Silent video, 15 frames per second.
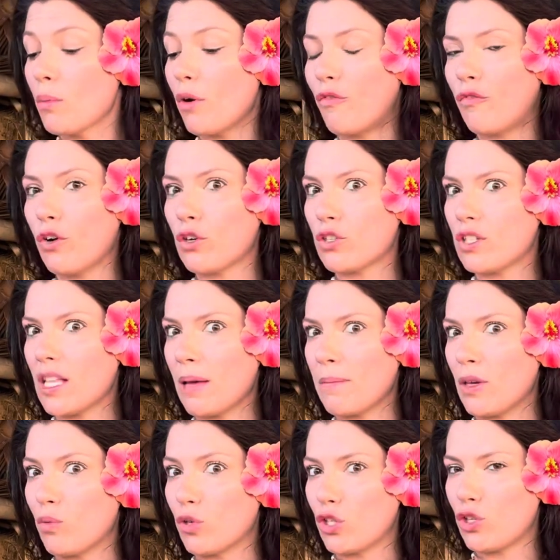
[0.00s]
But first, let
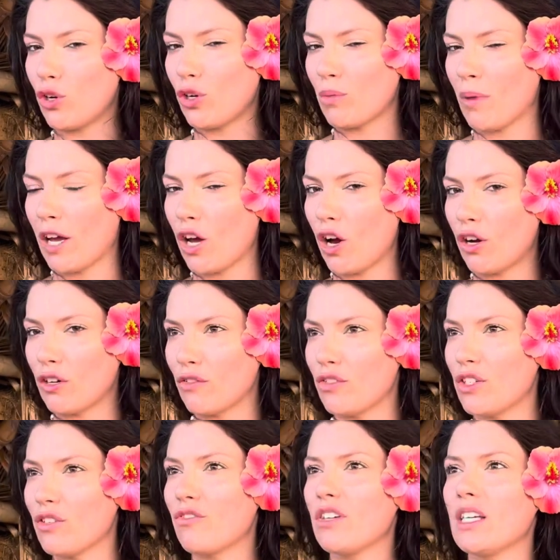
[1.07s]
me return my heart of
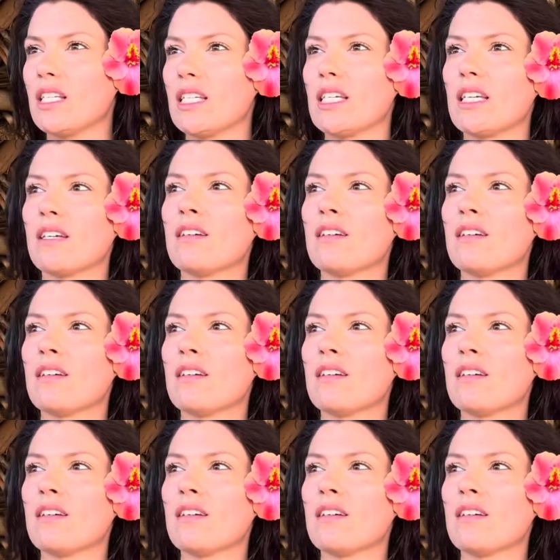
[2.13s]
Tafiti,